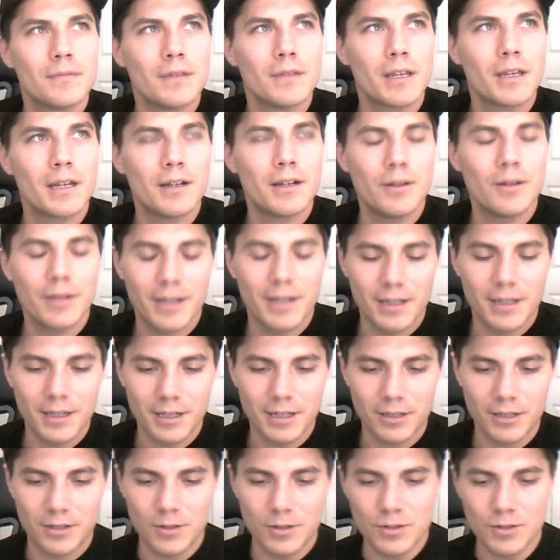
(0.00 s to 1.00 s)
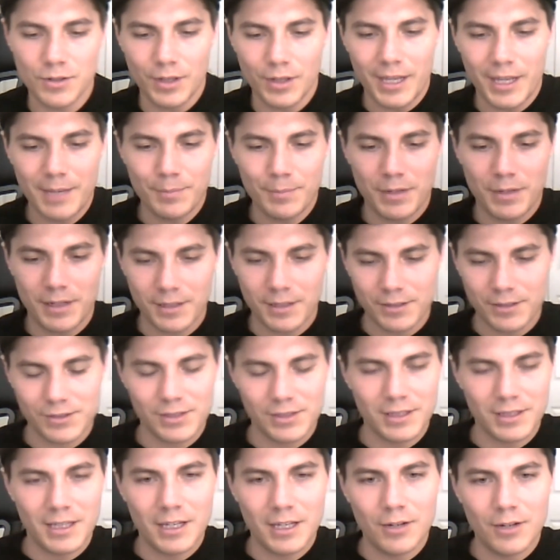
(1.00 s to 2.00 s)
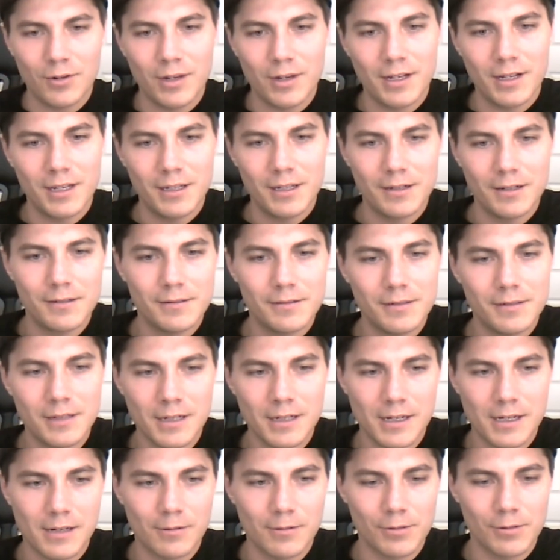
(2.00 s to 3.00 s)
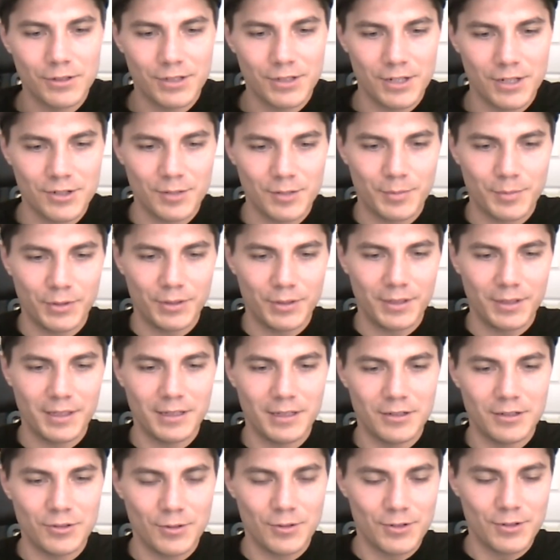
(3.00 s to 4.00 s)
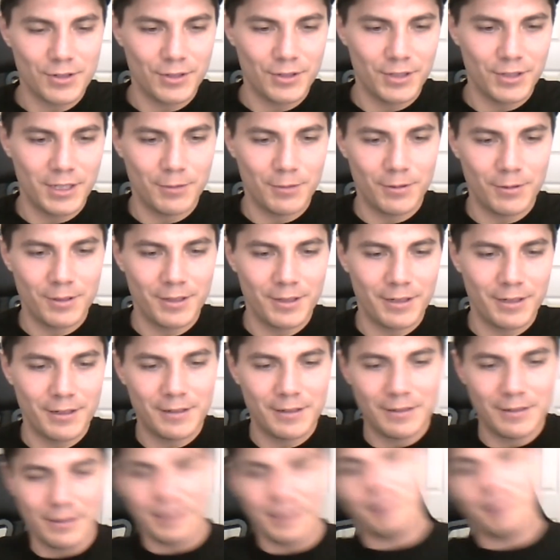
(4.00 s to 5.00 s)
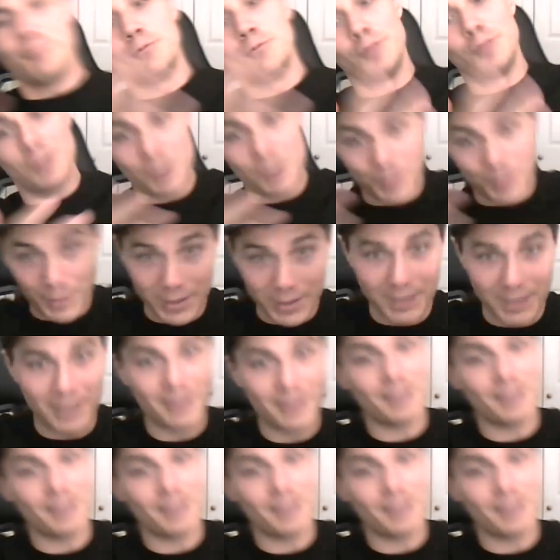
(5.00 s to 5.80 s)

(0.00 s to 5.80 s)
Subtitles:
Like I know they had like a huge light box thing they created where Sandra Bullock and George Clooney were in there, and like when they're spinning,